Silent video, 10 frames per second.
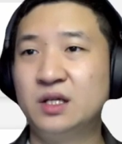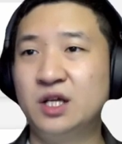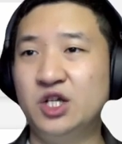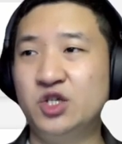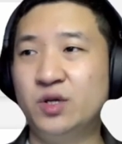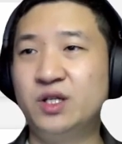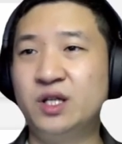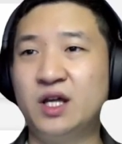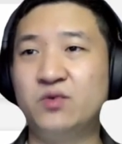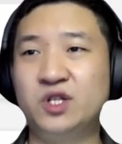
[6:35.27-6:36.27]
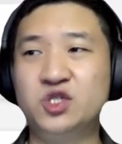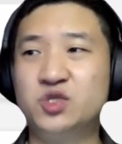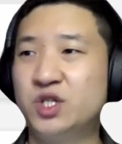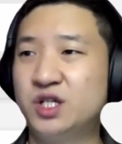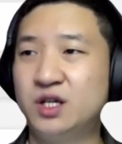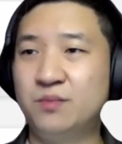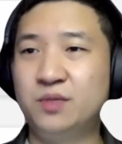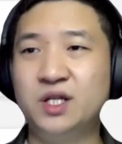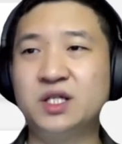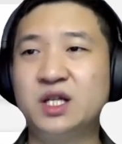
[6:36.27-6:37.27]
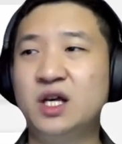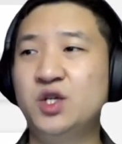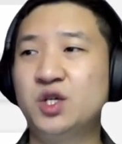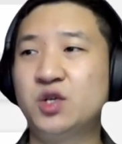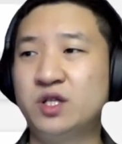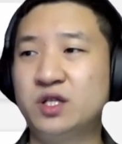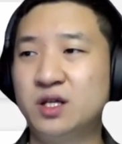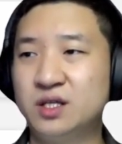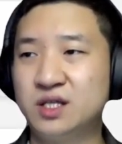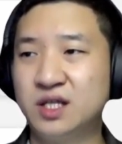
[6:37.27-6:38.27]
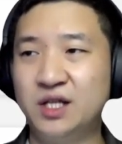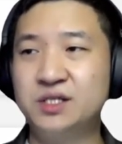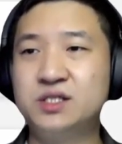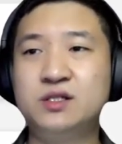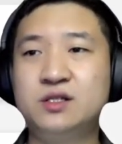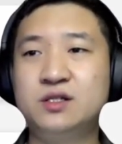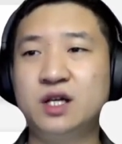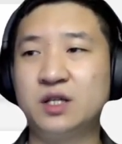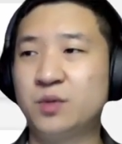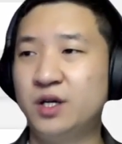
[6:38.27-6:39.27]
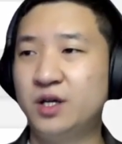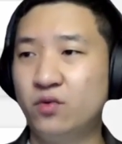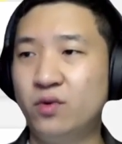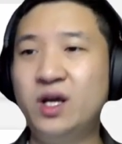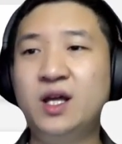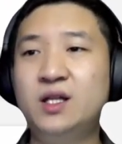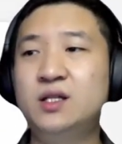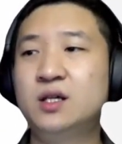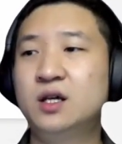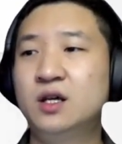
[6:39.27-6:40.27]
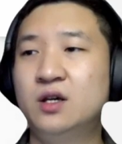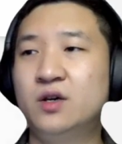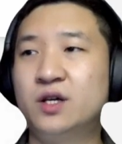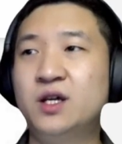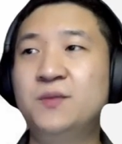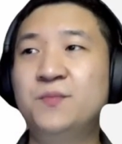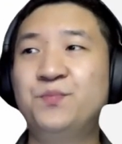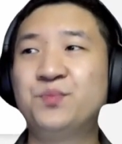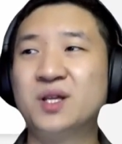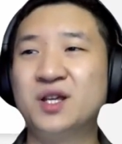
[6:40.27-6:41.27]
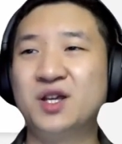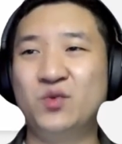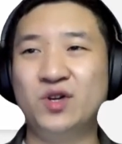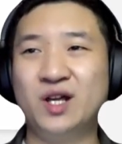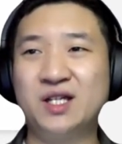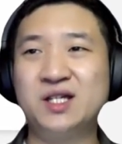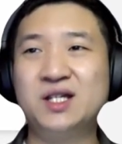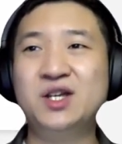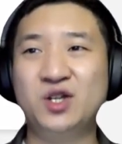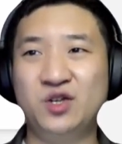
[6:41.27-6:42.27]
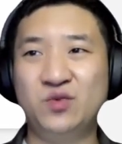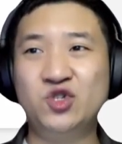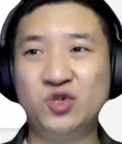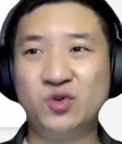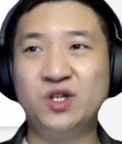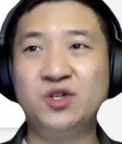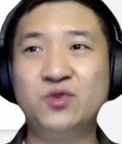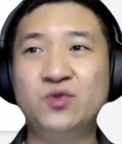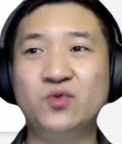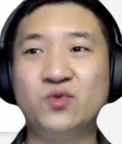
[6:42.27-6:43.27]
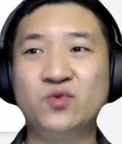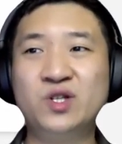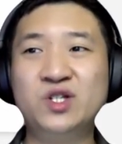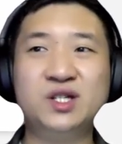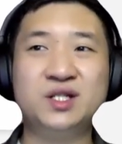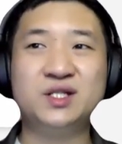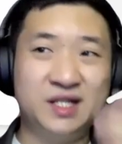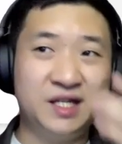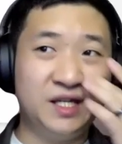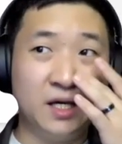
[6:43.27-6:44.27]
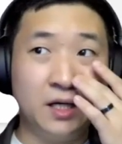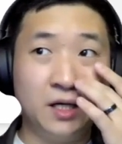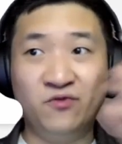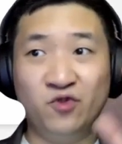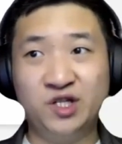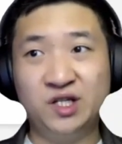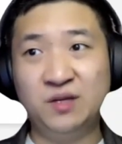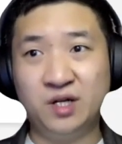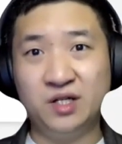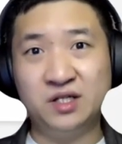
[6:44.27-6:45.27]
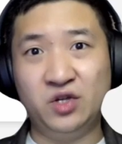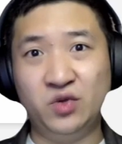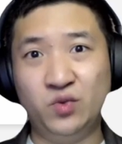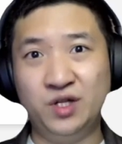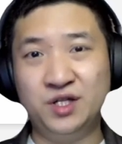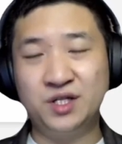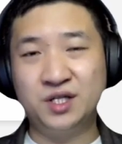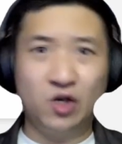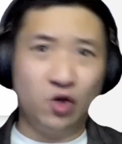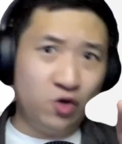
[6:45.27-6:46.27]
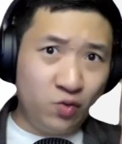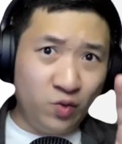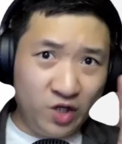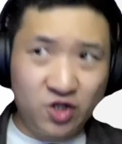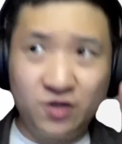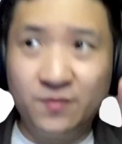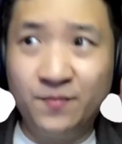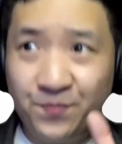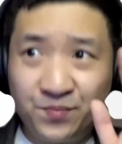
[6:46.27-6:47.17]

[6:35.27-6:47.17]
It's showing that registration number as such, created is last year, expired when. Okay, it will actually even showing you which is the invoicing party, means which